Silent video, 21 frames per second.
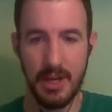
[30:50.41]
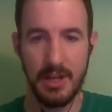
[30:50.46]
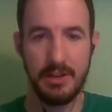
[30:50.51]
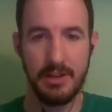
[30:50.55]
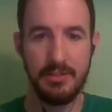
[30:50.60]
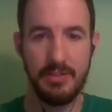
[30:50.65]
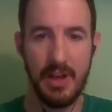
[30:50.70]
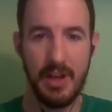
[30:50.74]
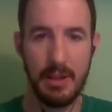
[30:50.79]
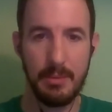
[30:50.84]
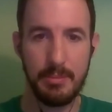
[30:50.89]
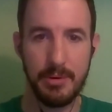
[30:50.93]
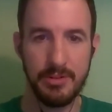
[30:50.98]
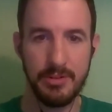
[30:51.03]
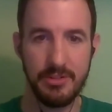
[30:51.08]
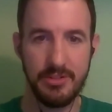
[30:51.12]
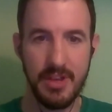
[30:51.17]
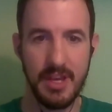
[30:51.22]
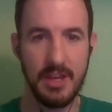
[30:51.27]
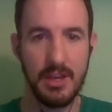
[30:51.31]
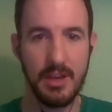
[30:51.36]
developers
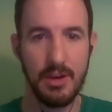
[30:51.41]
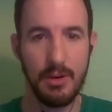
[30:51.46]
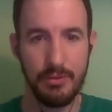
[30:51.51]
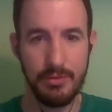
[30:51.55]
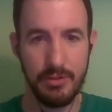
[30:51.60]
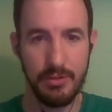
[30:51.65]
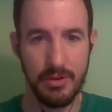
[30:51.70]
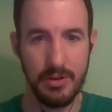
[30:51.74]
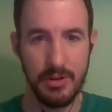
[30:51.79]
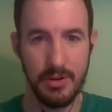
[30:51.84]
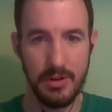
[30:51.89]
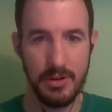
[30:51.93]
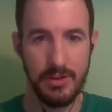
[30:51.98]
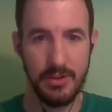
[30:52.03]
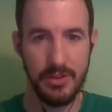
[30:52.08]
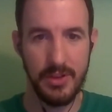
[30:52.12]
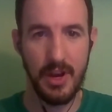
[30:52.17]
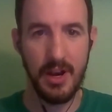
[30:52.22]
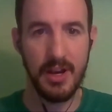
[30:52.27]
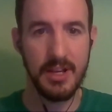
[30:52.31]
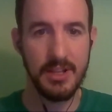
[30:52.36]
taking over the
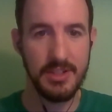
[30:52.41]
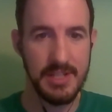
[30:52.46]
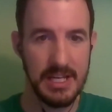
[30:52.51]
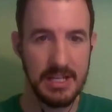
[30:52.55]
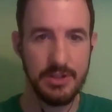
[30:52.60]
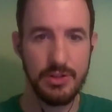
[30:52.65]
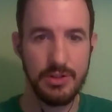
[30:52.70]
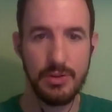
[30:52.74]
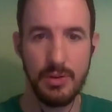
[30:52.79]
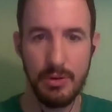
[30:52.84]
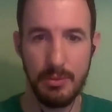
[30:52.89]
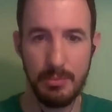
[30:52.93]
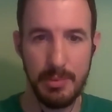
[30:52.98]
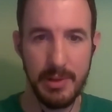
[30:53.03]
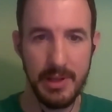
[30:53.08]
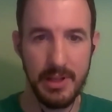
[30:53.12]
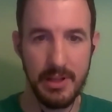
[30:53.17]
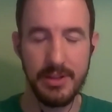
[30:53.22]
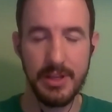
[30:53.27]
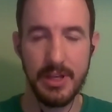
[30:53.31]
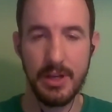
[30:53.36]
architecture or
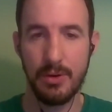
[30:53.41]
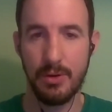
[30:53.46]
building,